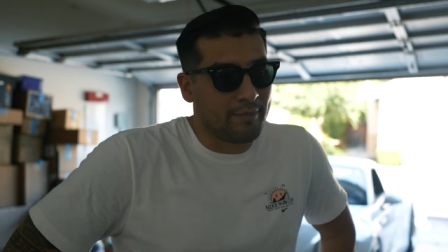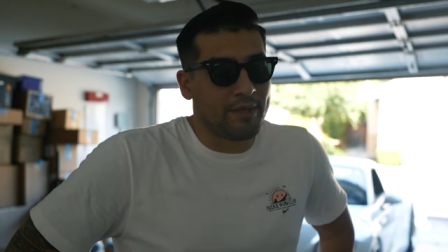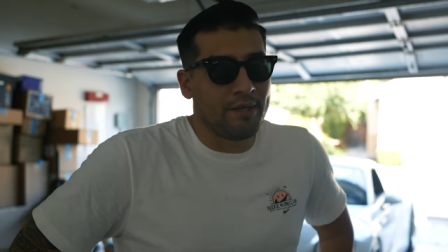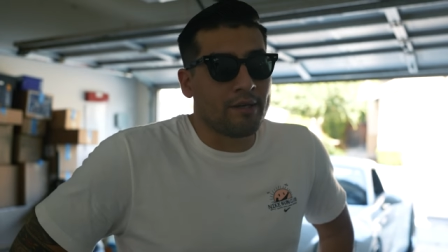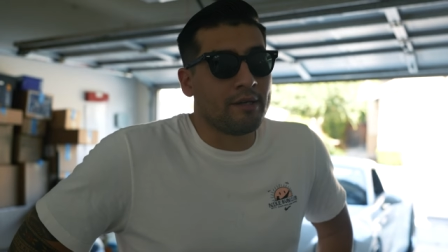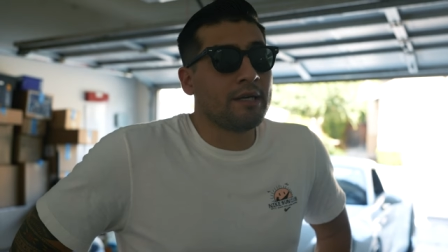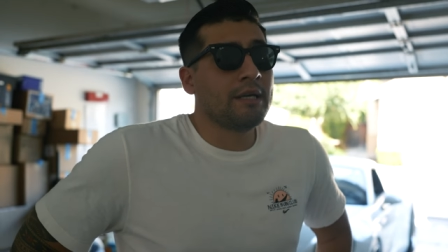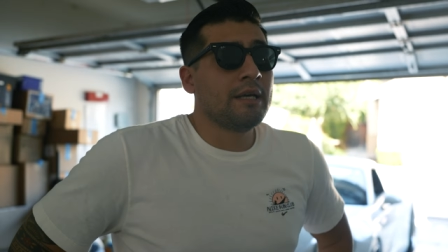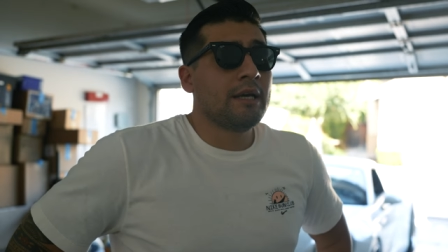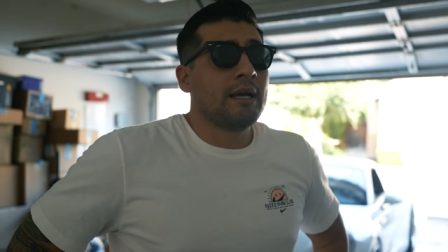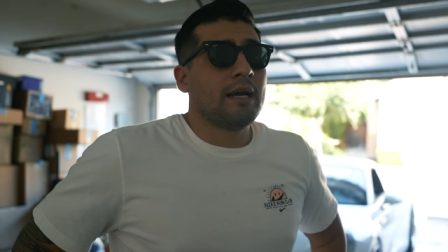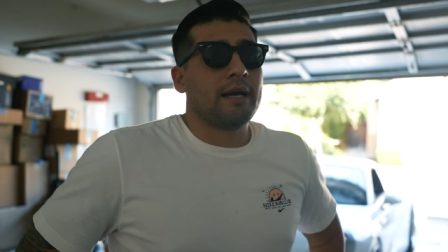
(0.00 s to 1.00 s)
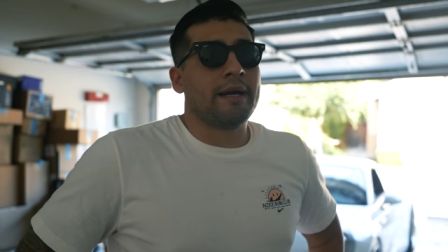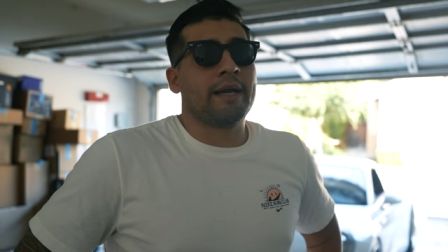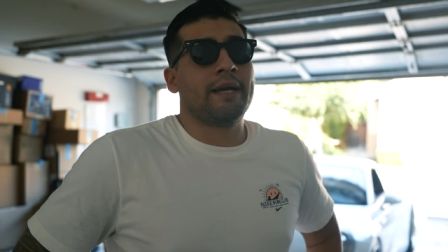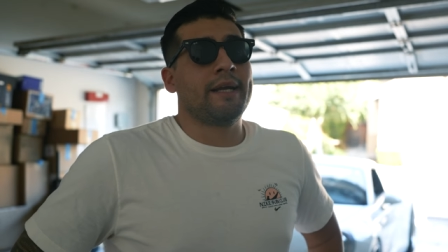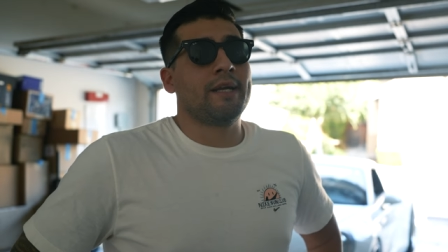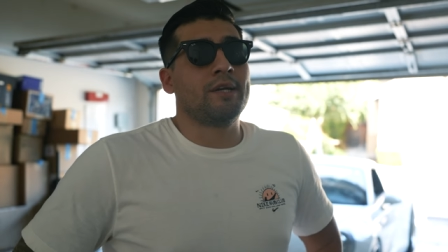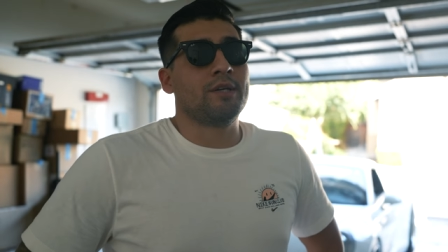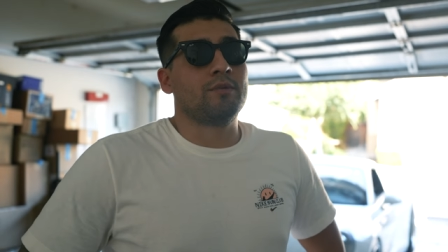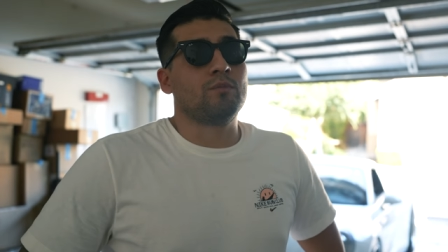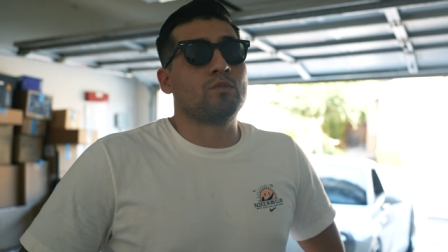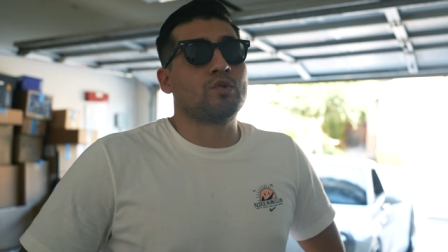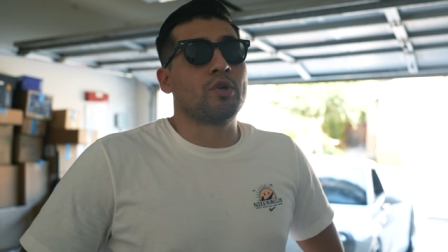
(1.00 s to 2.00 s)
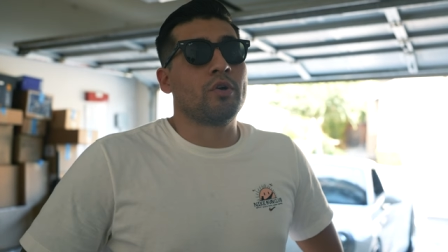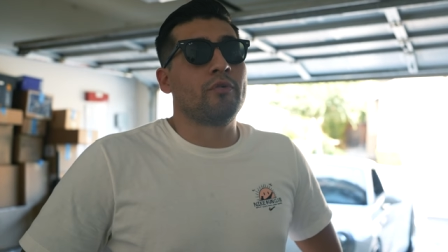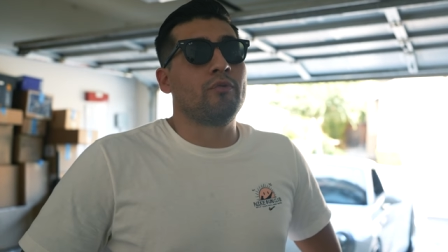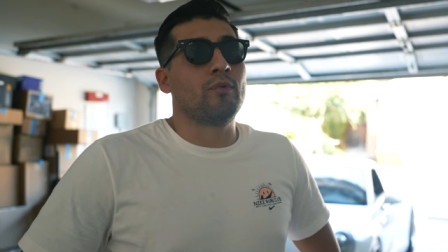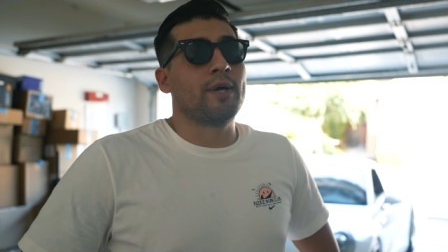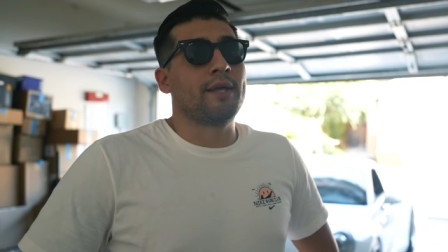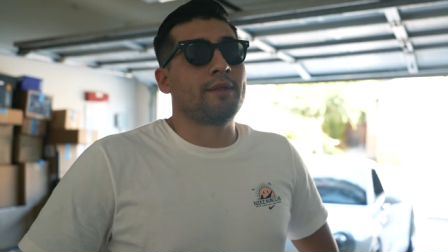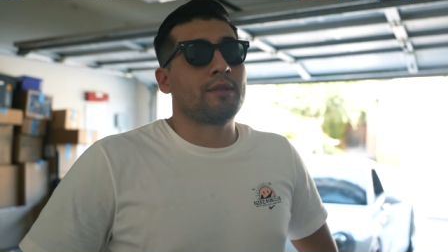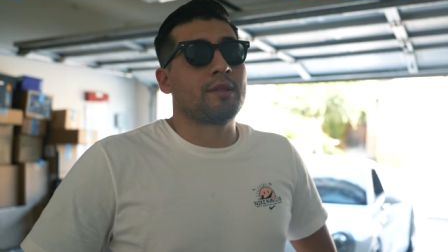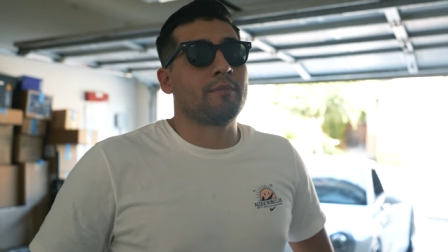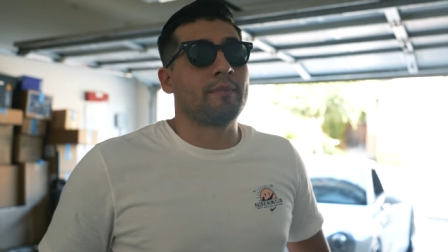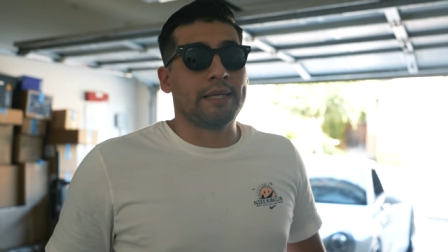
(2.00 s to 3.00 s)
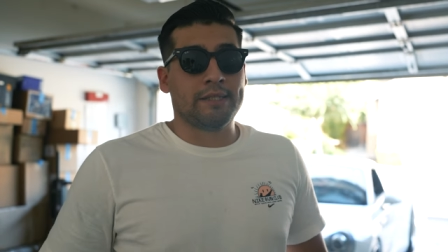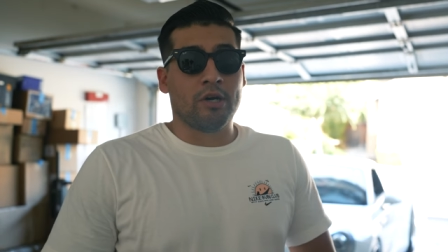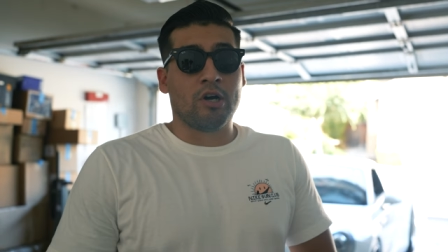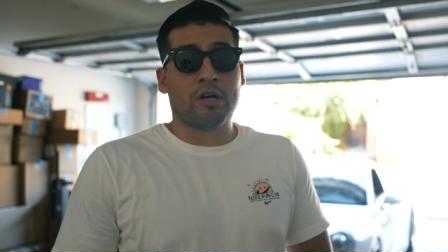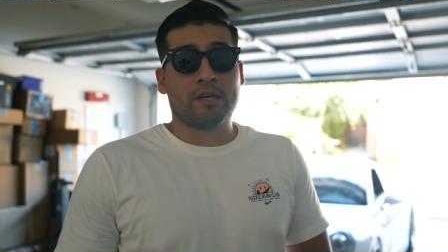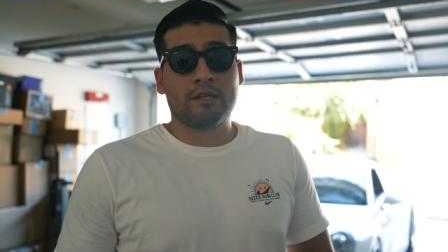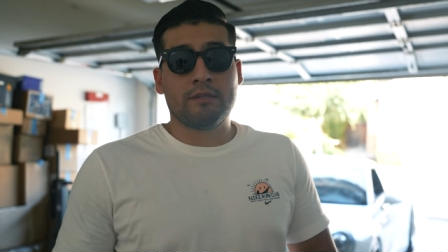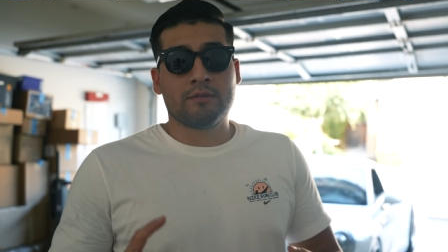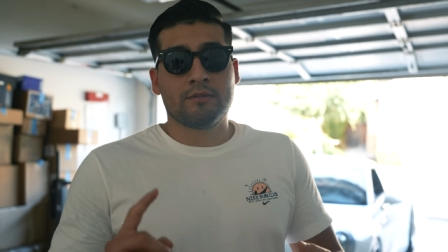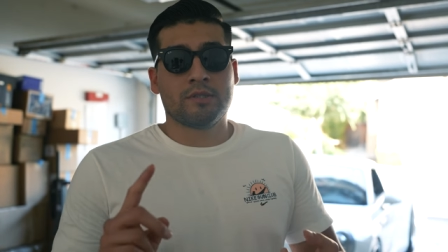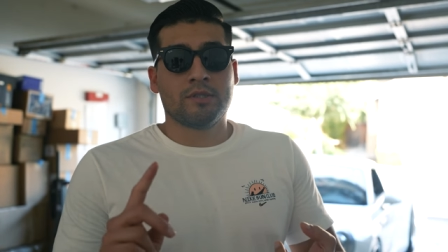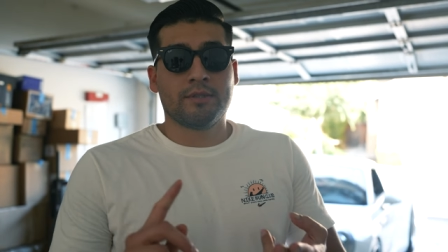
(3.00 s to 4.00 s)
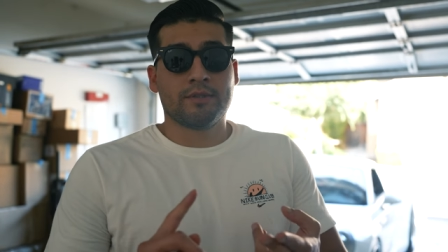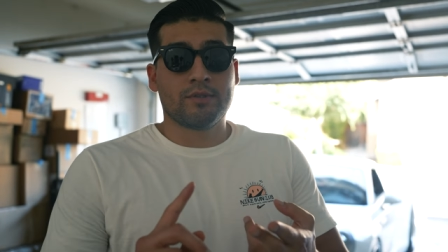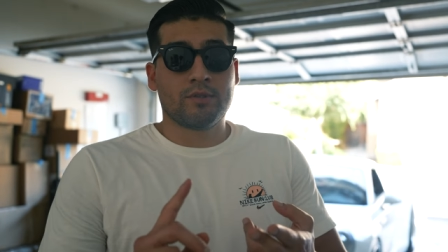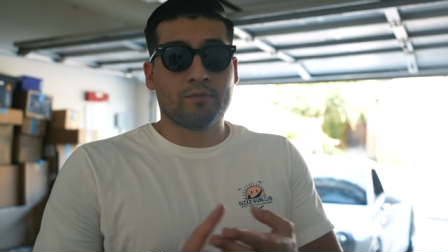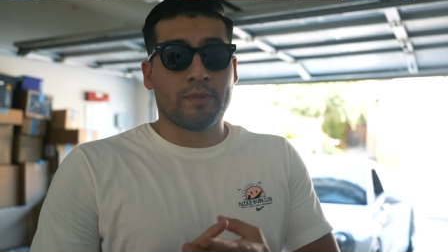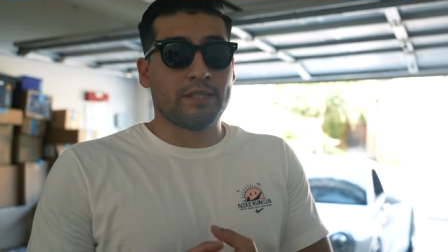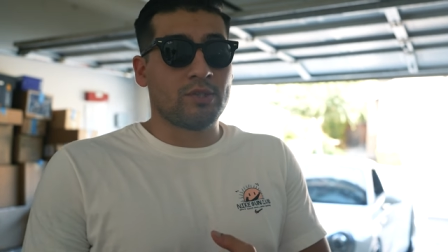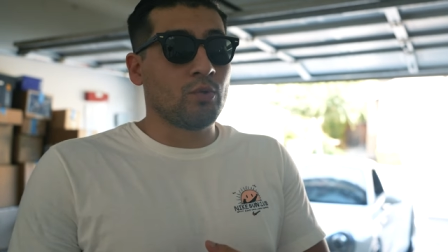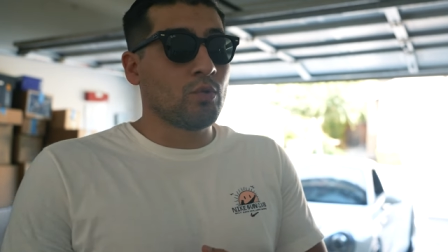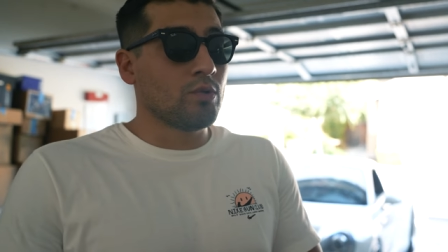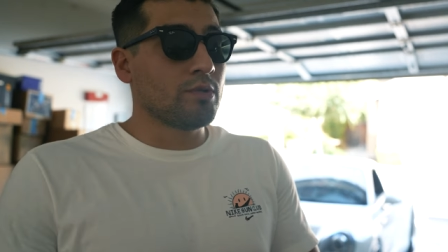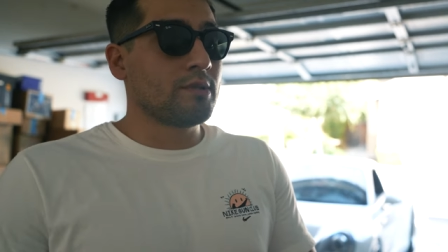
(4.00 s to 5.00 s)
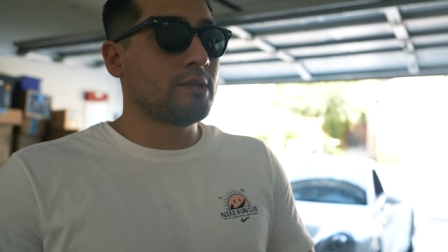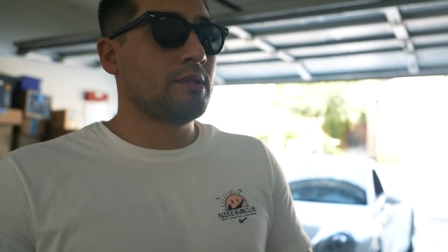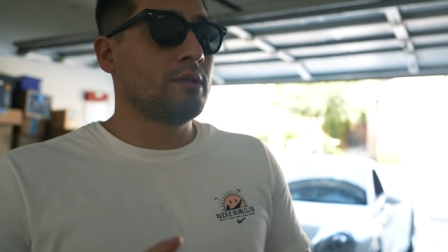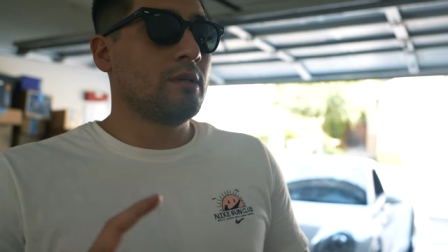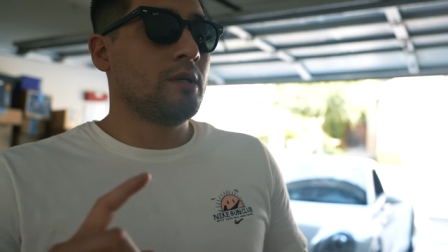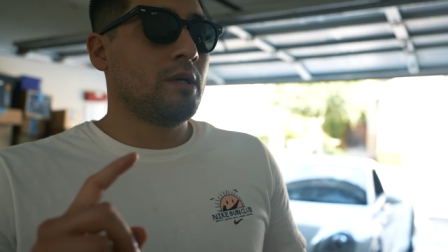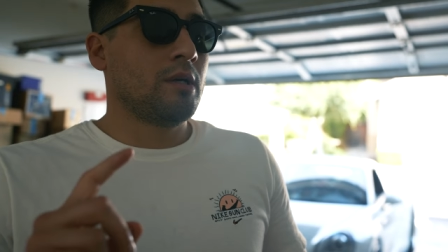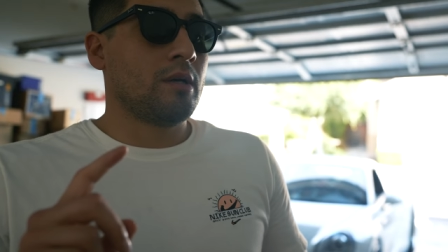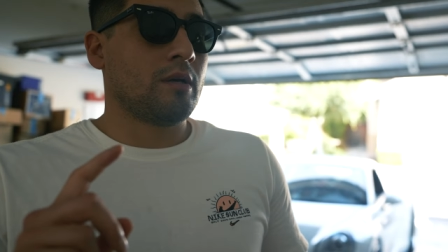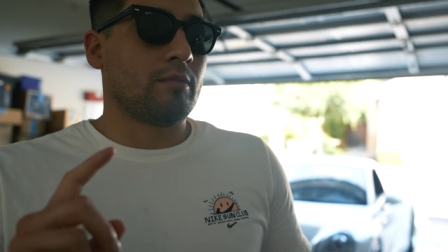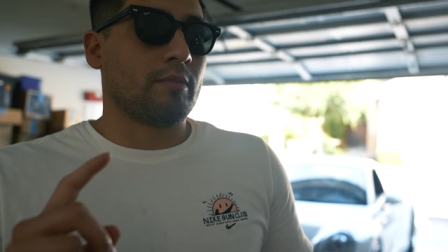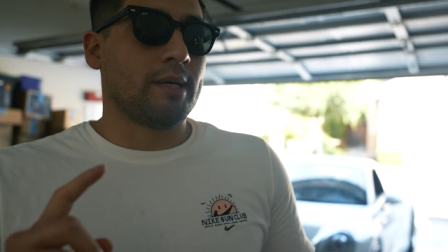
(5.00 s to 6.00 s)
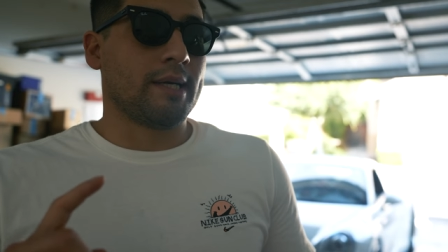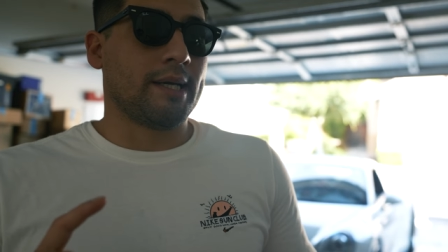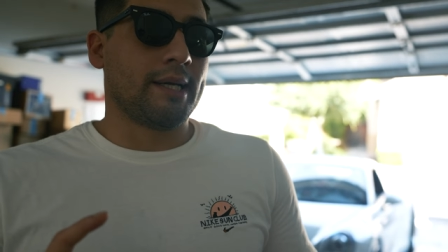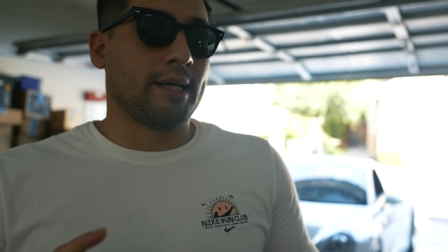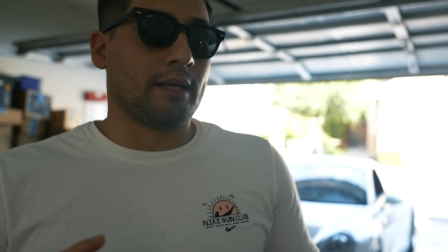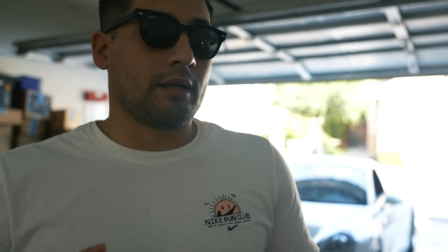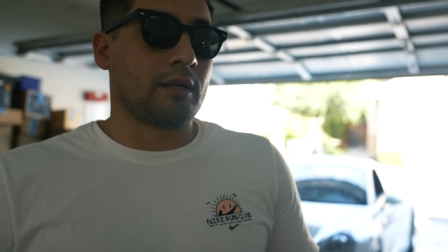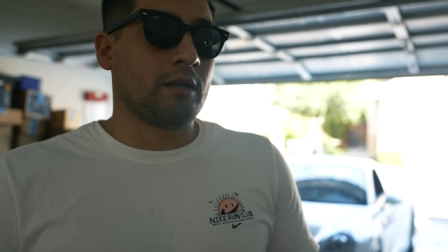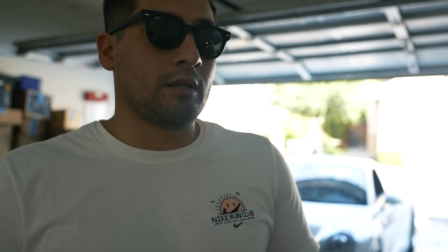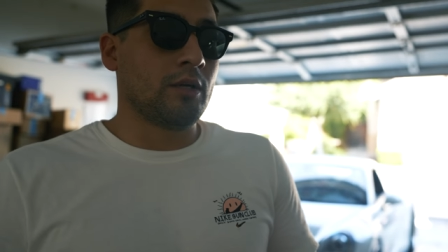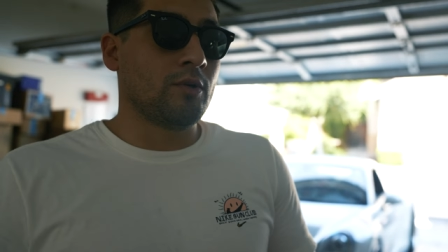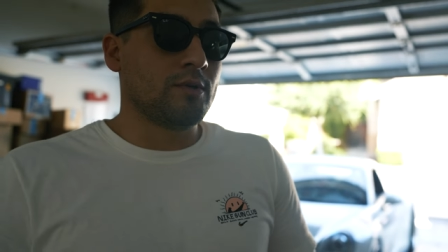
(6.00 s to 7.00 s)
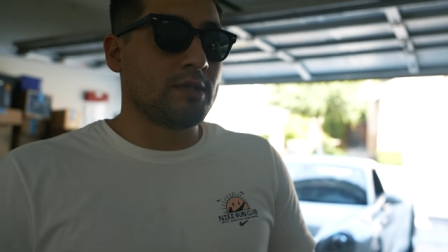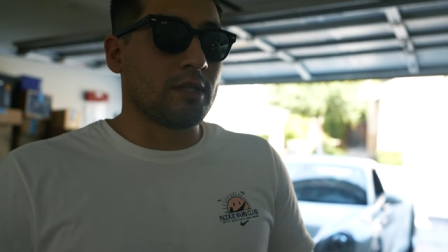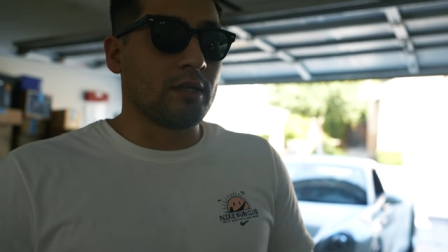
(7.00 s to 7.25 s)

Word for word: be done. I drove with my dog, my tools, my clothes and